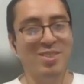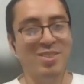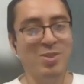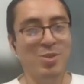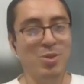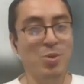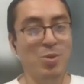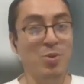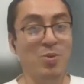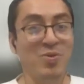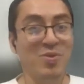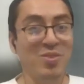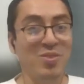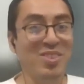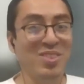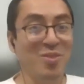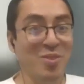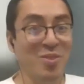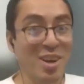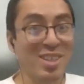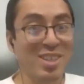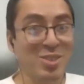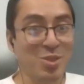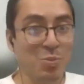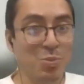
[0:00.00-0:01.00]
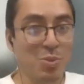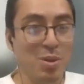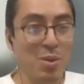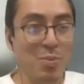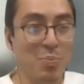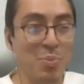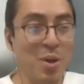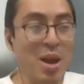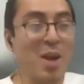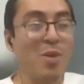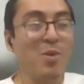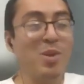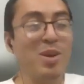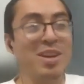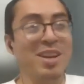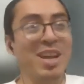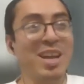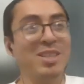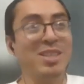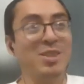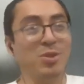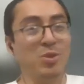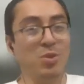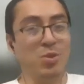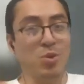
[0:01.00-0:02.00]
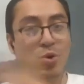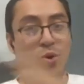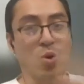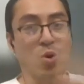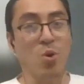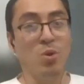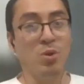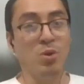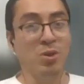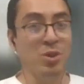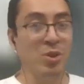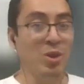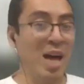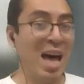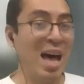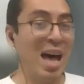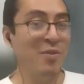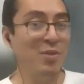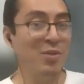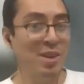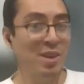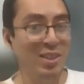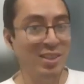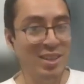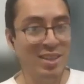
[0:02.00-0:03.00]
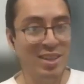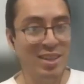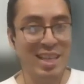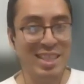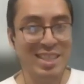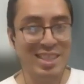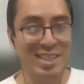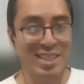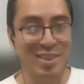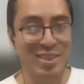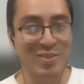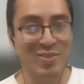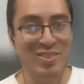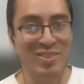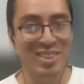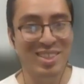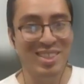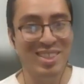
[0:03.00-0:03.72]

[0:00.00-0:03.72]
to right to be buried next to their gold so they'll have it in the next life.